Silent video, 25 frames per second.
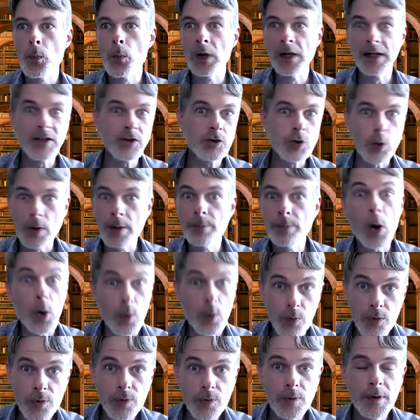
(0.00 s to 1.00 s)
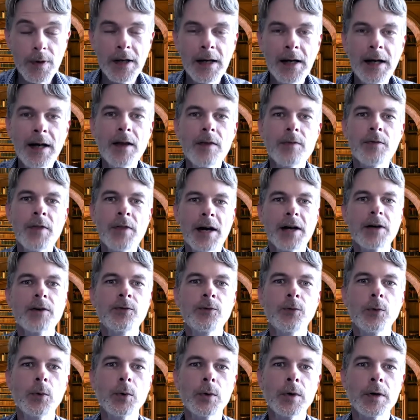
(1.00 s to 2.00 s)
will enjoy both.
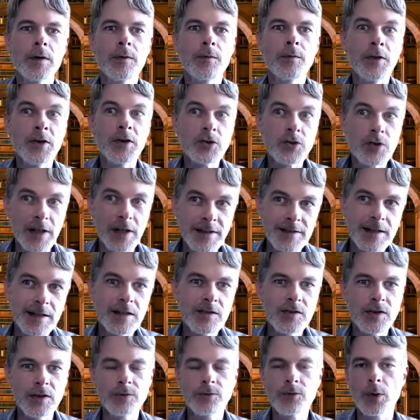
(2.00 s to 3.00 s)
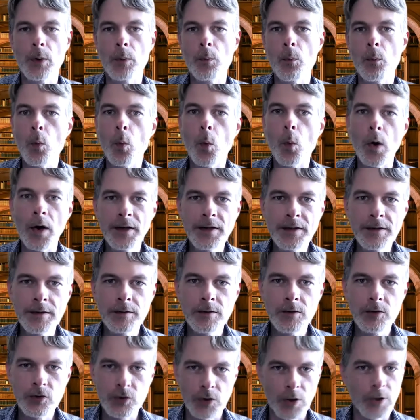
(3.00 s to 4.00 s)
Therefore, the transition from
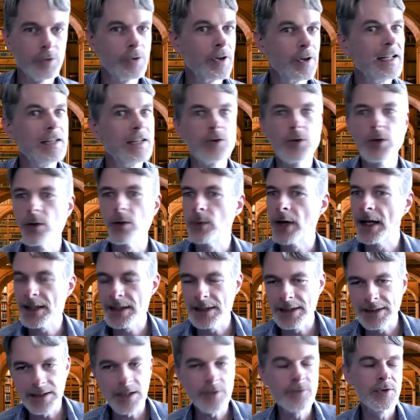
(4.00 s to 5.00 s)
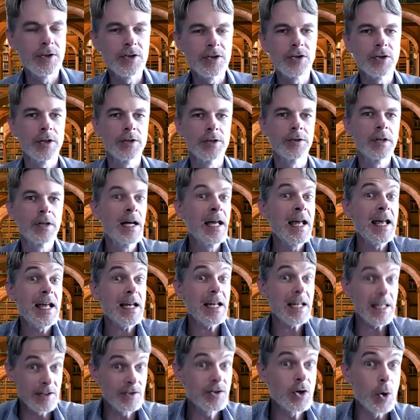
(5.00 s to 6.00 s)
one genre into a radically different genre
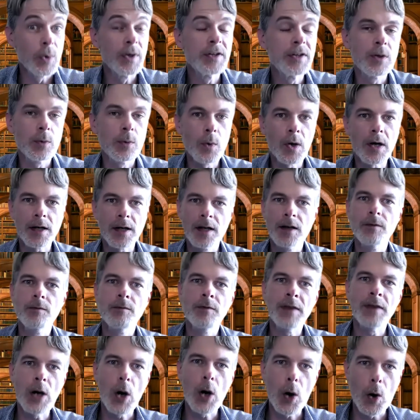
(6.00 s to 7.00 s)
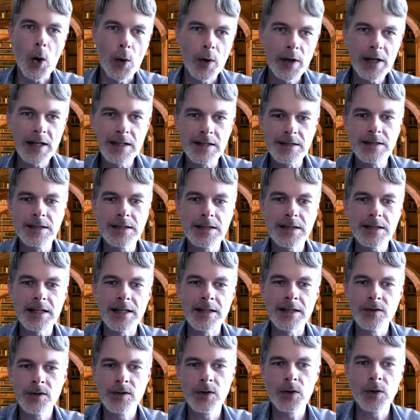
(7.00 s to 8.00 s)
is going to work. The audience
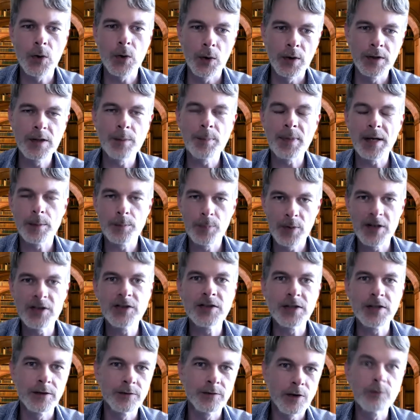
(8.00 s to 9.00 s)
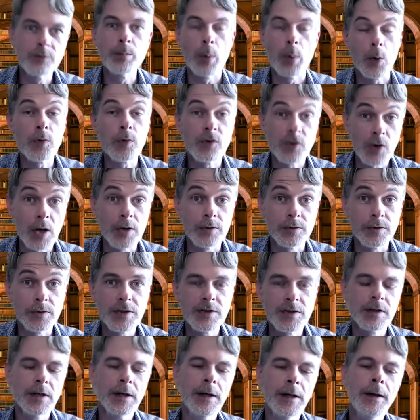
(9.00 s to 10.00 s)
is going to be appreciative of both
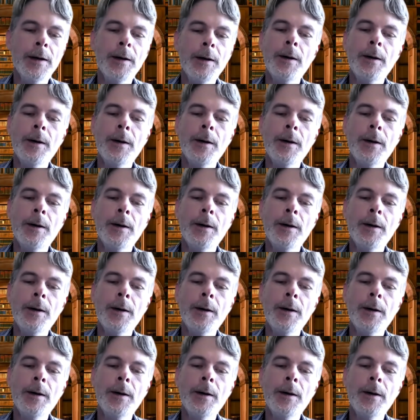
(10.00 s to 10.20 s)
genres.